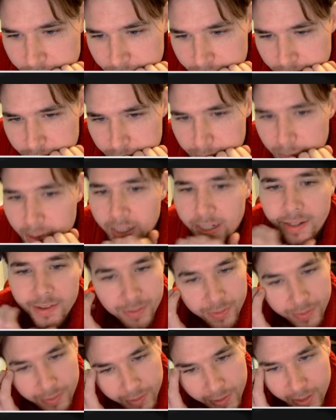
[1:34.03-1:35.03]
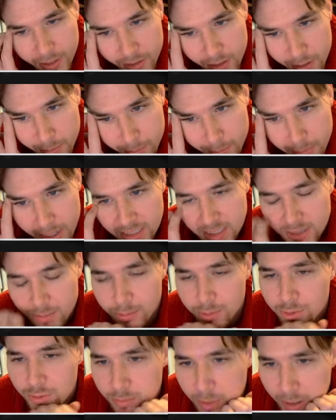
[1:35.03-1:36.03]
But I think the best
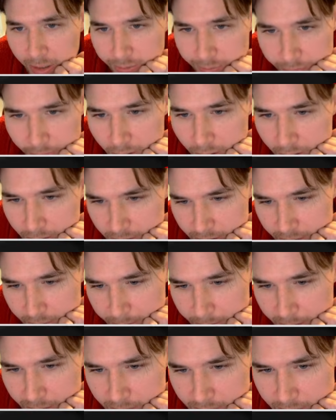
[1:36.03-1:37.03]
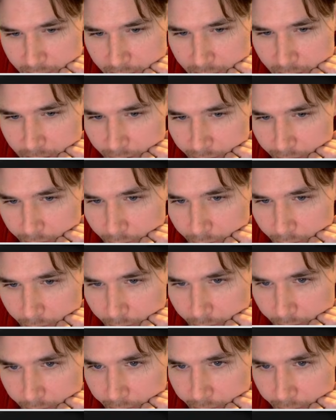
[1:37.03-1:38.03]
move by far is going to be
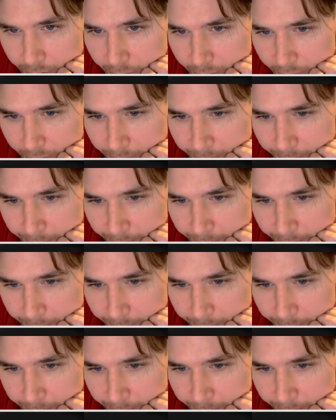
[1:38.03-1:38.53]
c3 here,